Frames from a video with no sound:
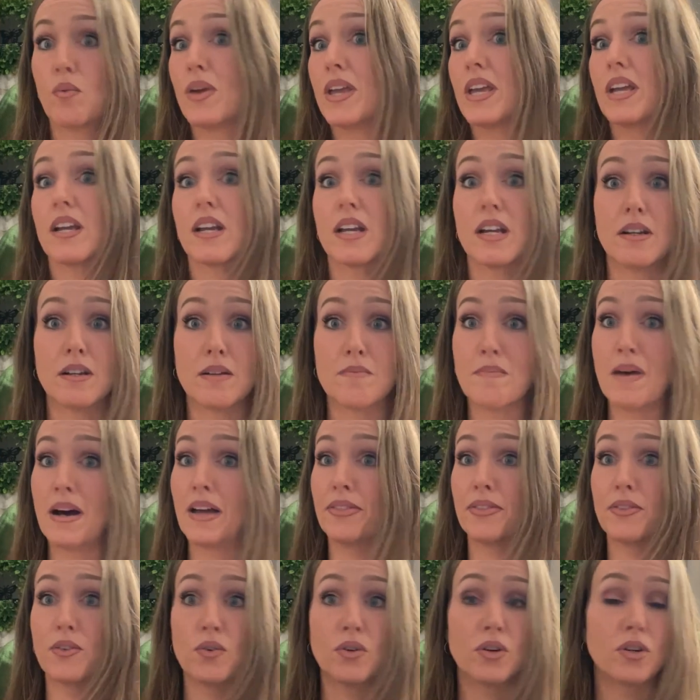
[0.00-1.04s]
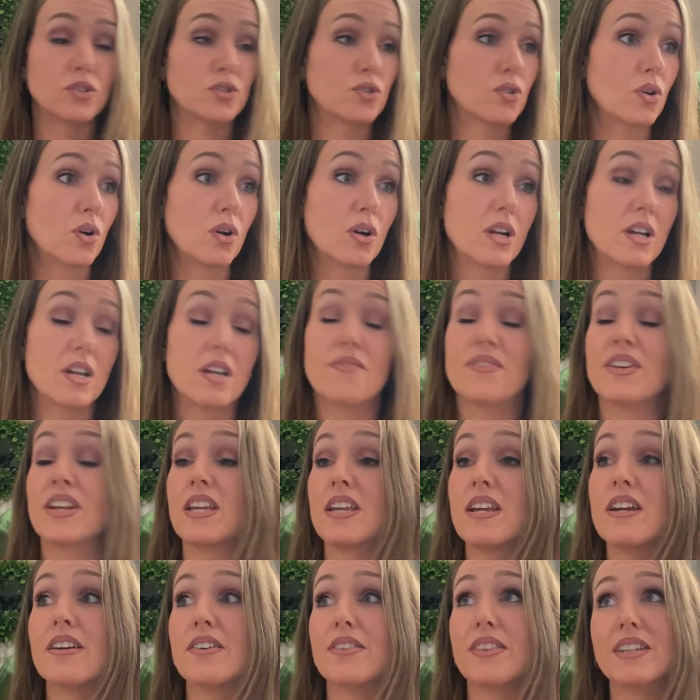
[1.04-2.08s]
in a week, in a month, or
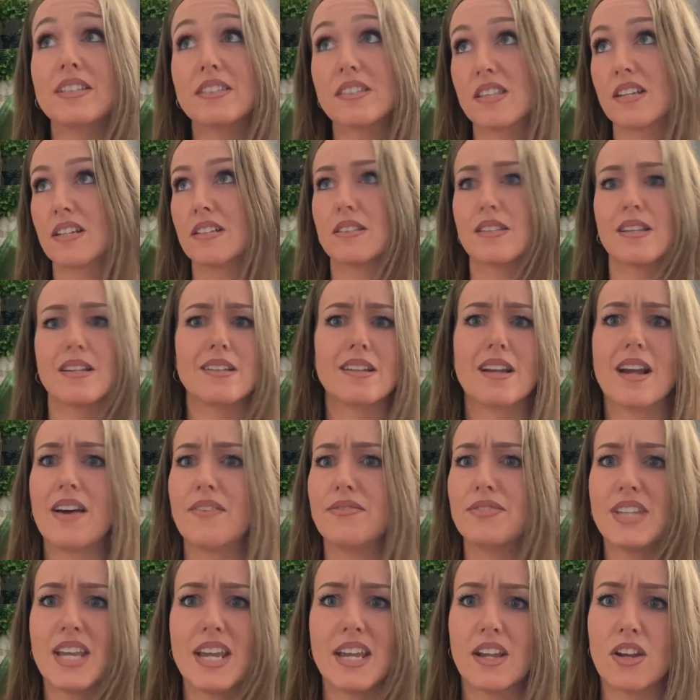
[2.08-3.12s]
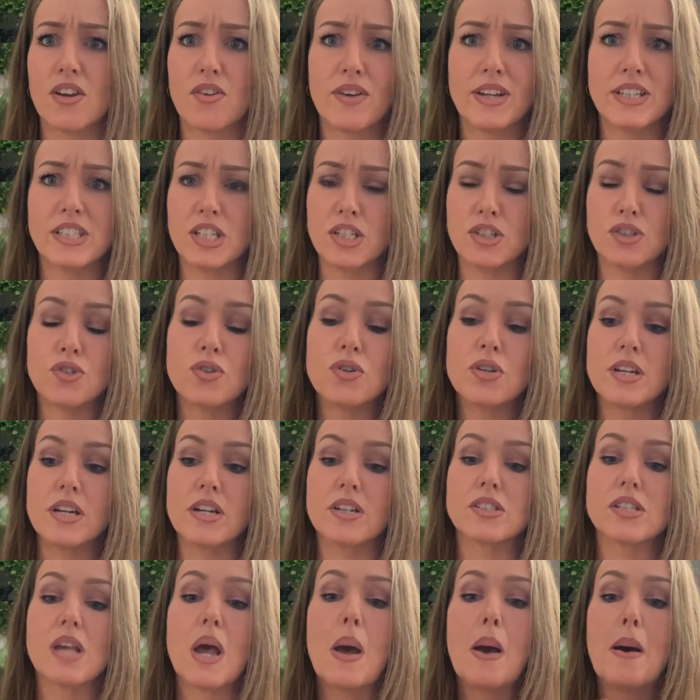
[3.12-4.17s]
even a year. There's things that have taken Gracie 2
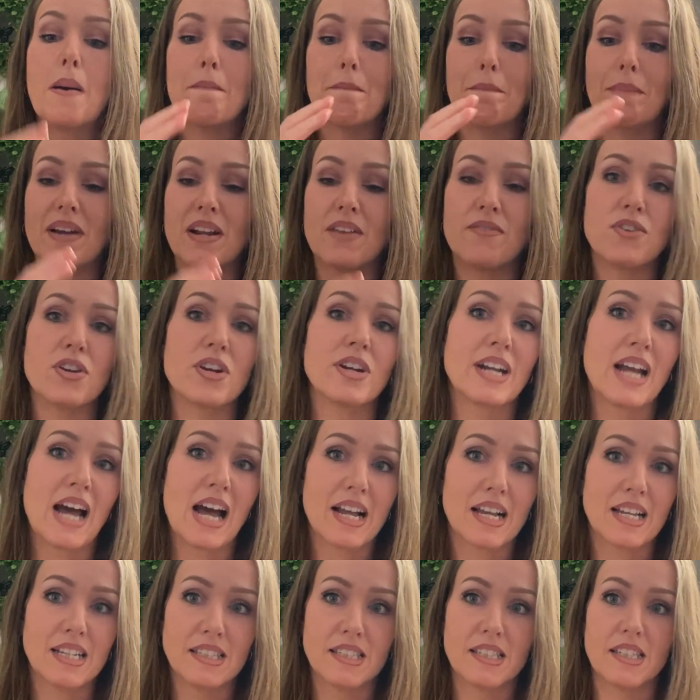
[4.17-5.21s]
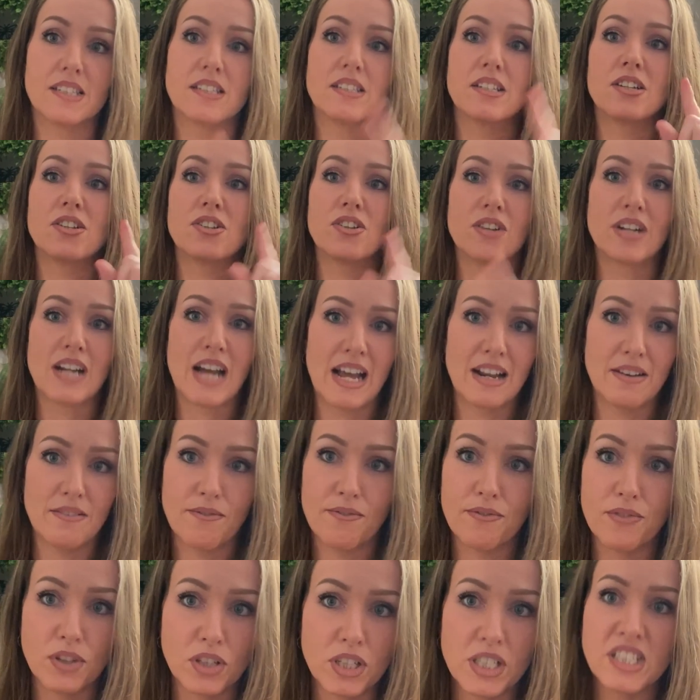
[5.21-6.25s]
years. But if you're not consistent, you're
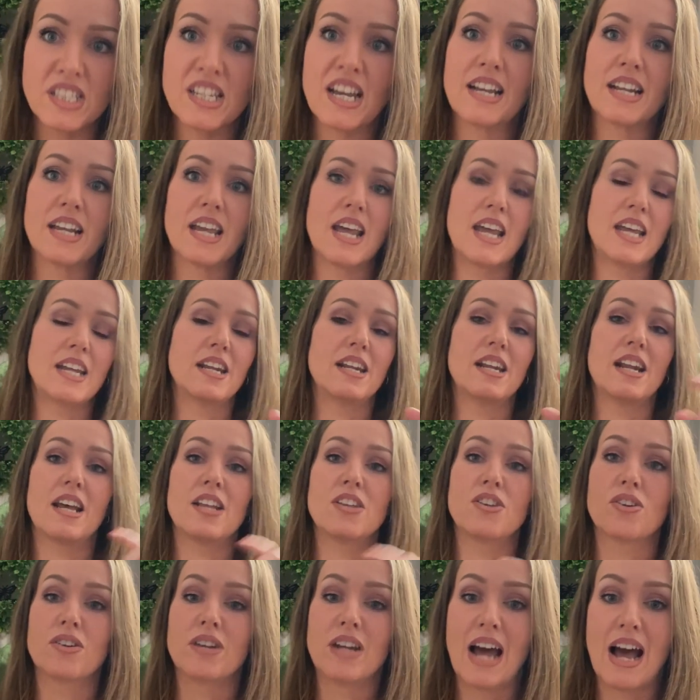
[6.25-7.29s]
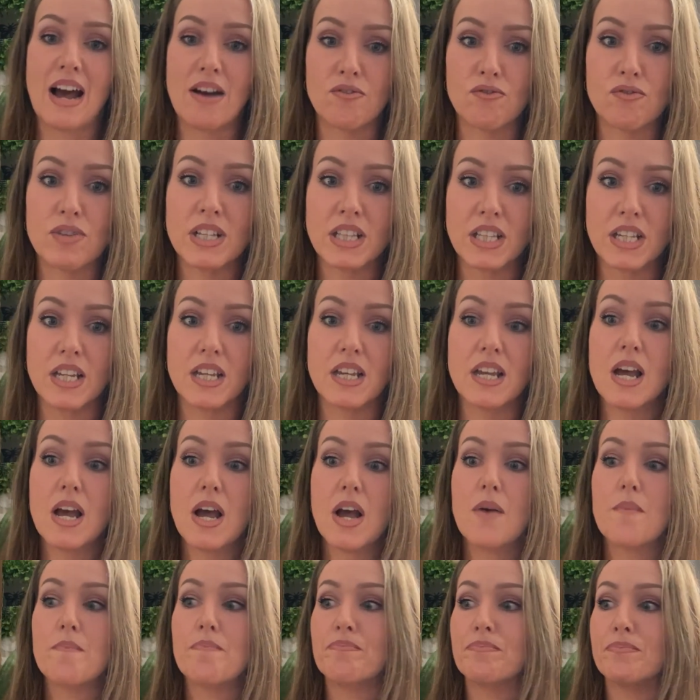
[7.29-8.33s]
not fully dedicated, and you're not really
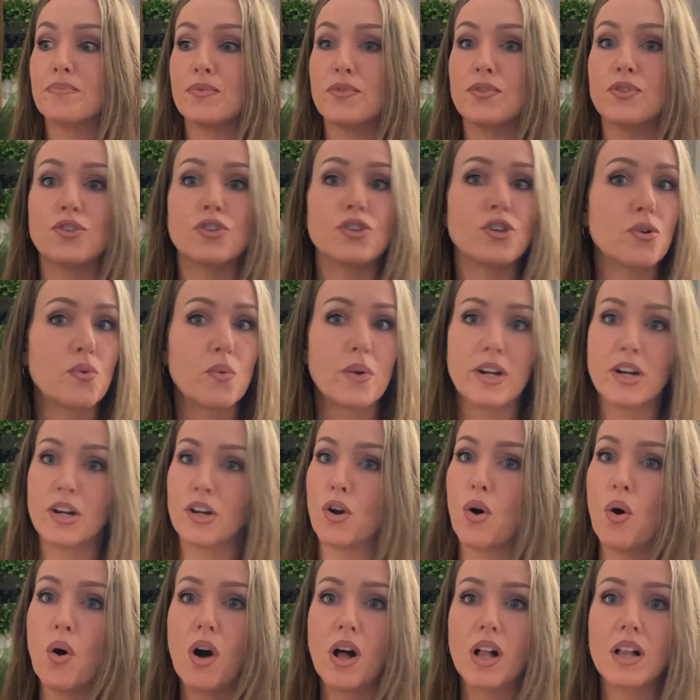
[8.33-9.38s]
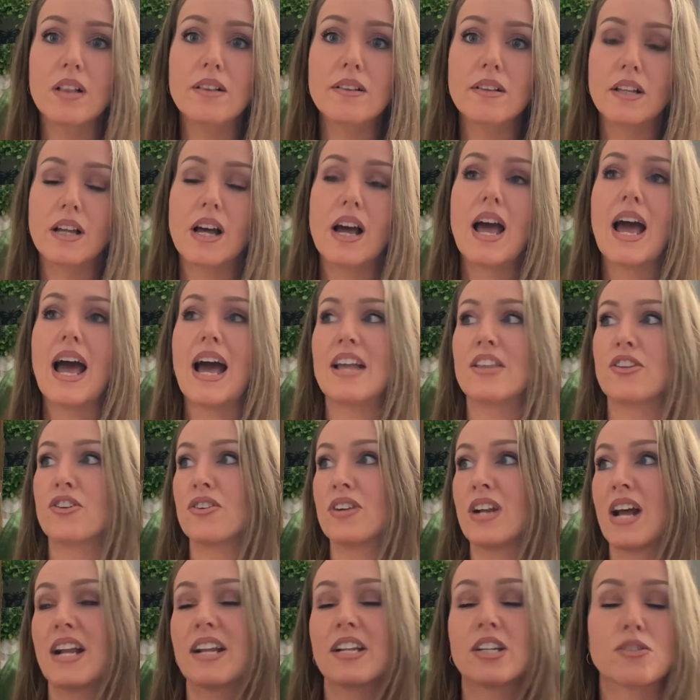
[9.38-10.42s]
doing it all,
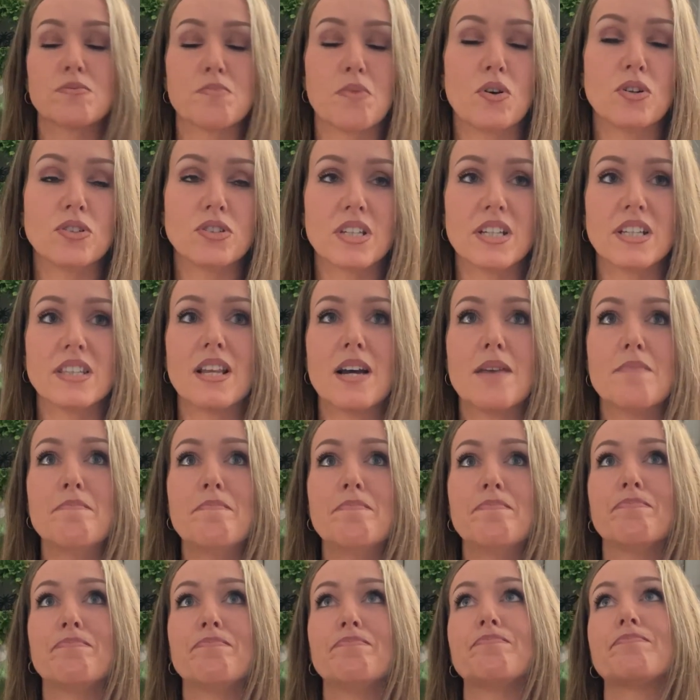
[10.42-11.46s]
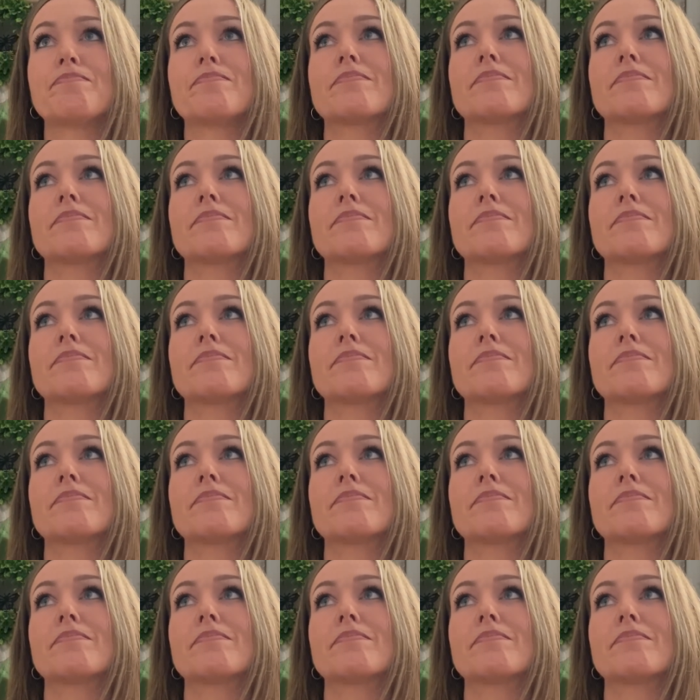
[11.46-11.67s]
and you're not exposing them,